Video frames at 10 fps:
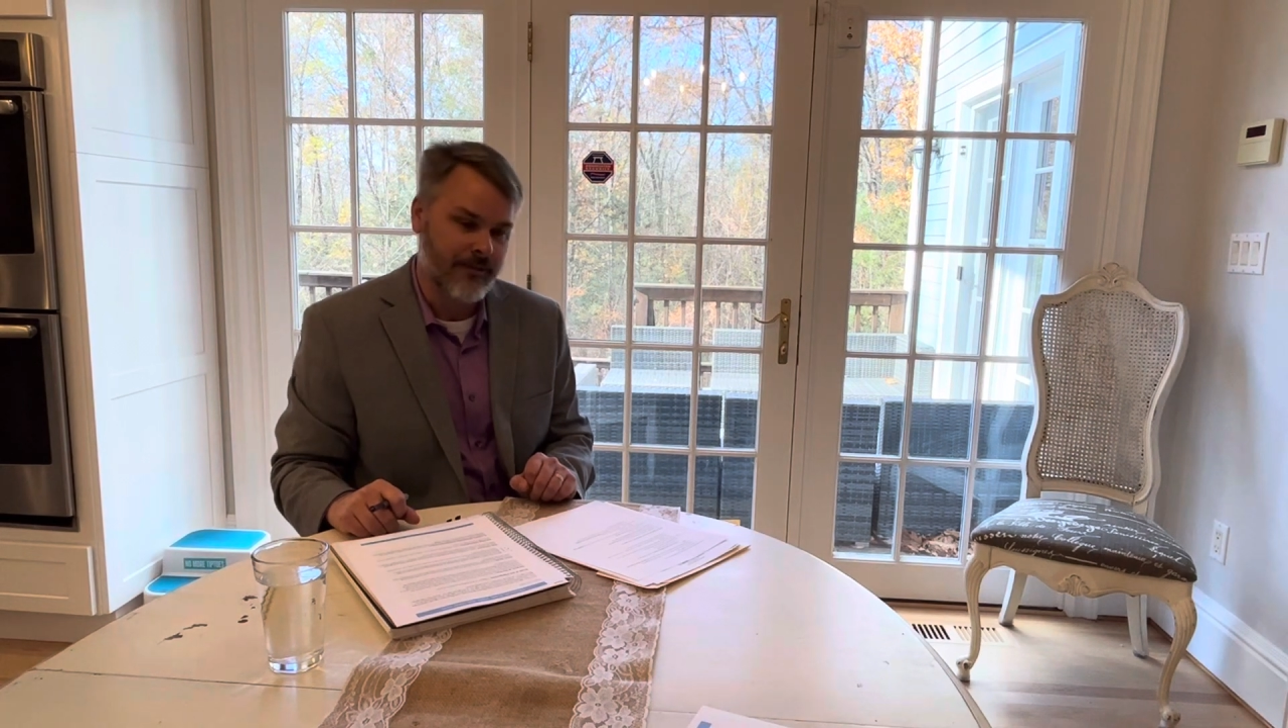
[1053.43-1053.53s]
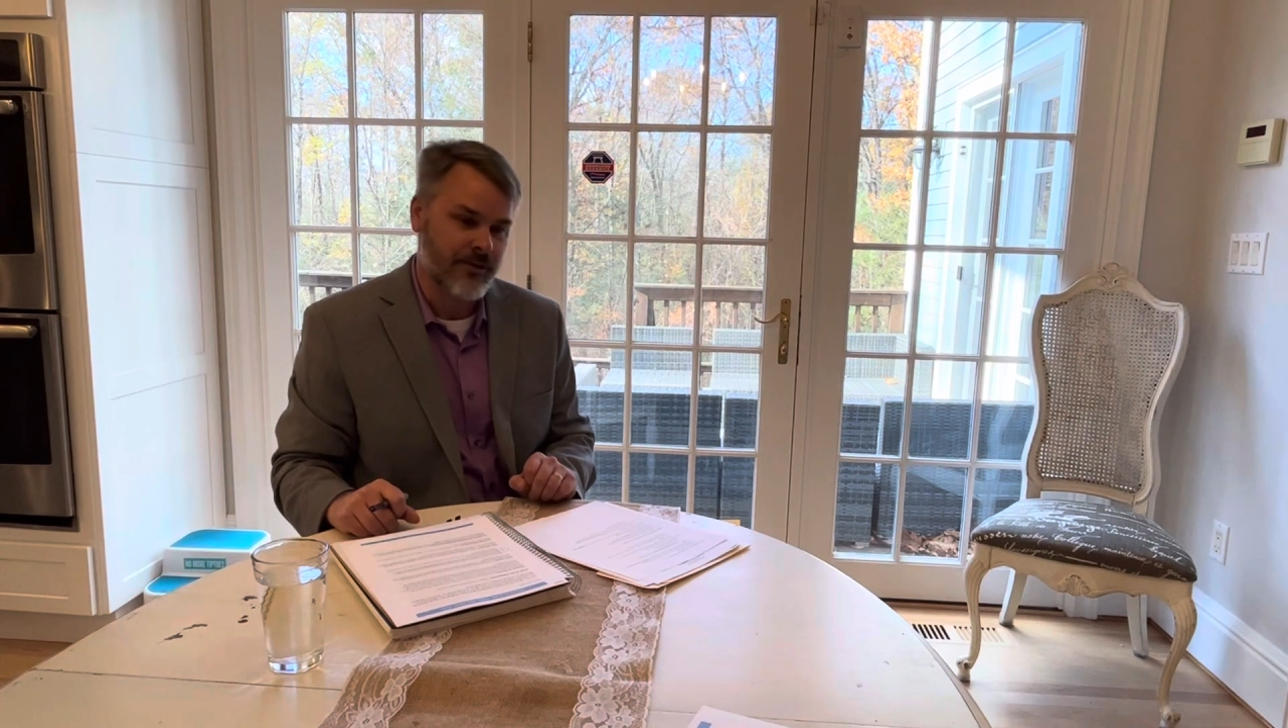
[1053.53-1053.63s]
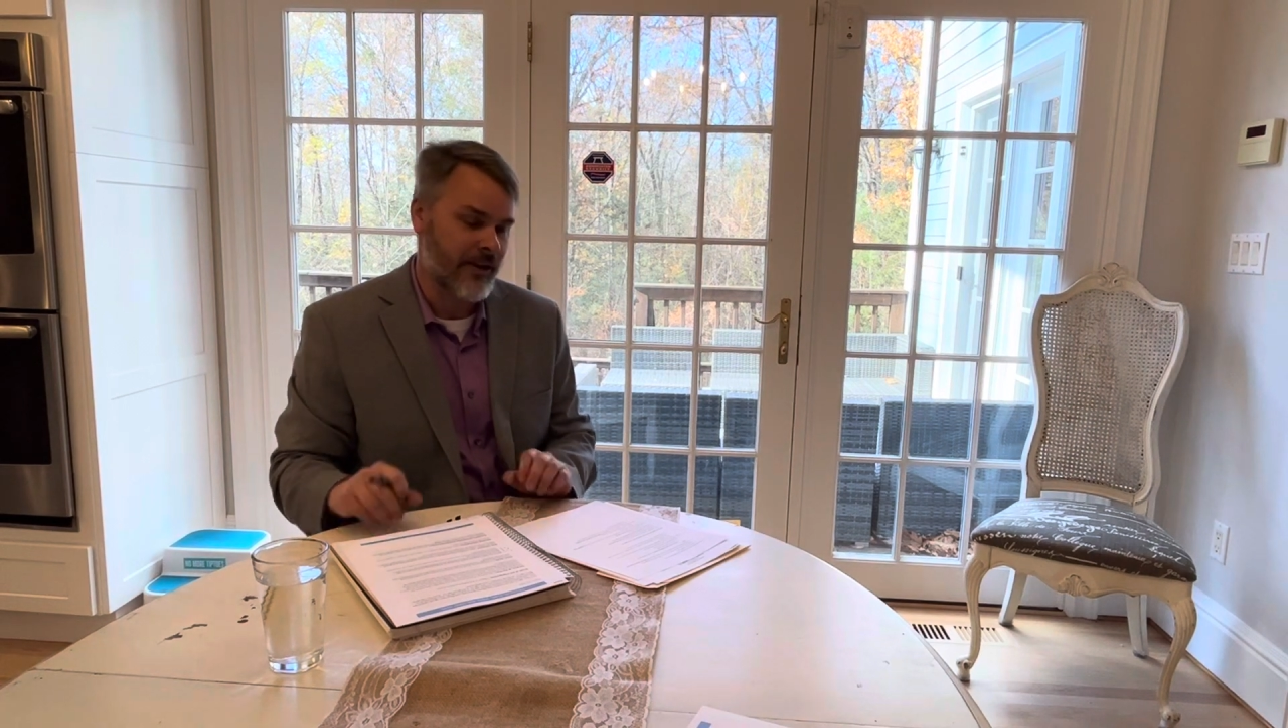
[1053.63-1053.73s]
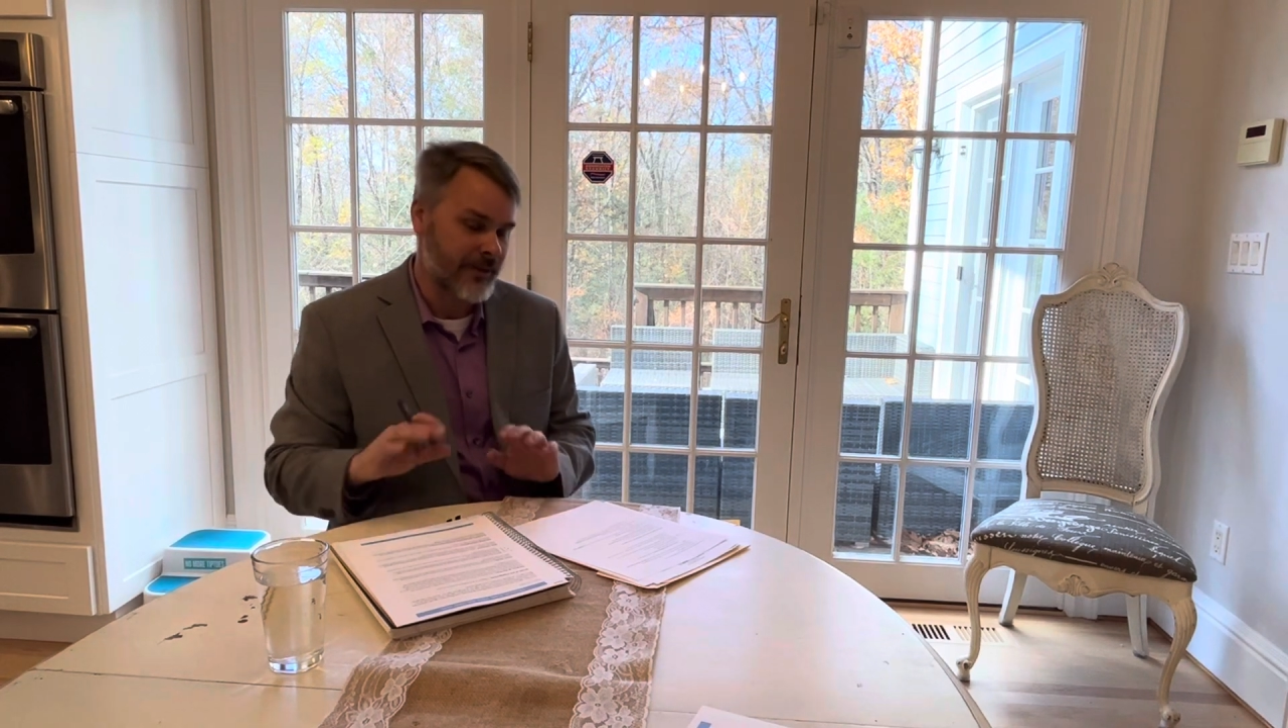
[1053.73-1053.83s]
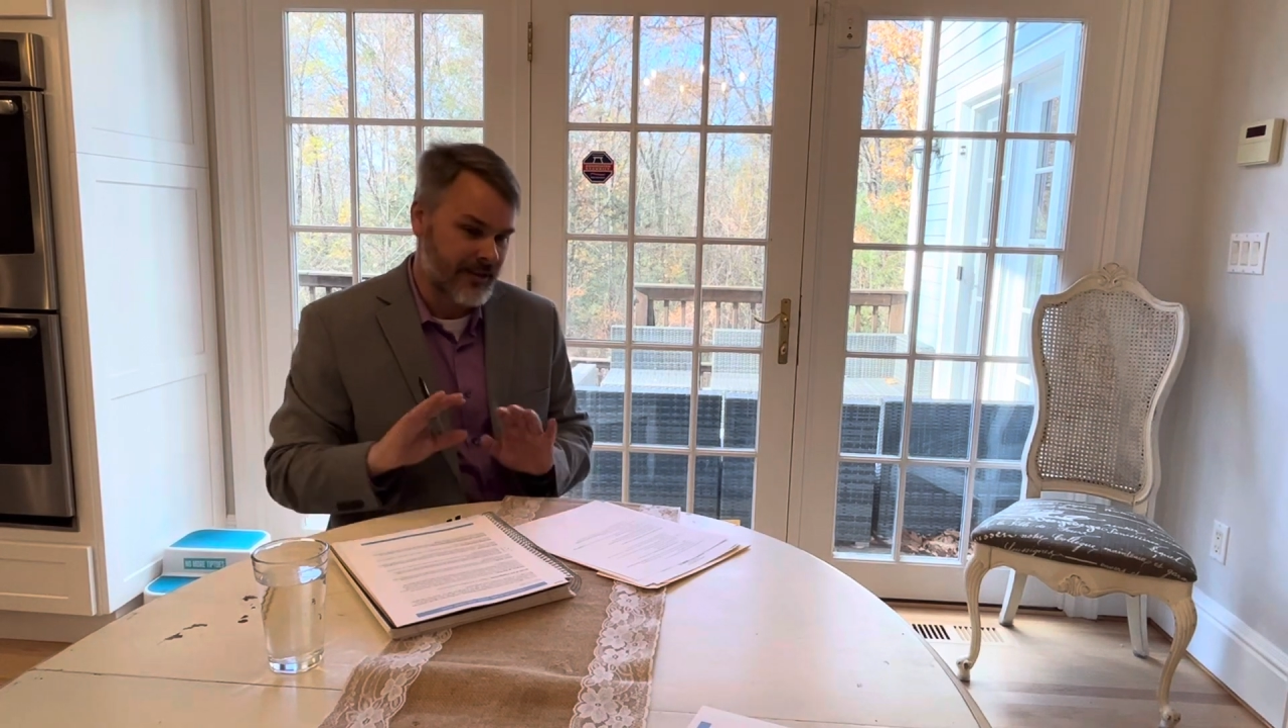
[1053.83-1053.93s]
so I would